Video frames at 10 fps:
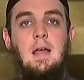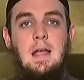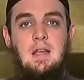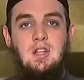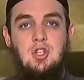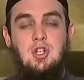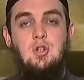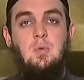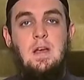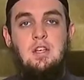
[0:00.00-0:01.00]
in a
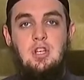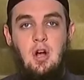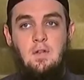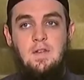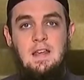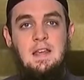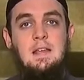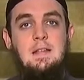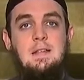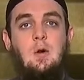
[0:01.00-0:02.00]
situation of
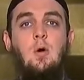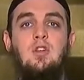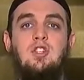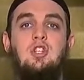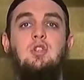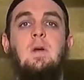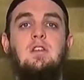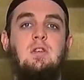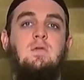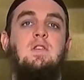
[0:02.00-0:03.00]
ease or a situation of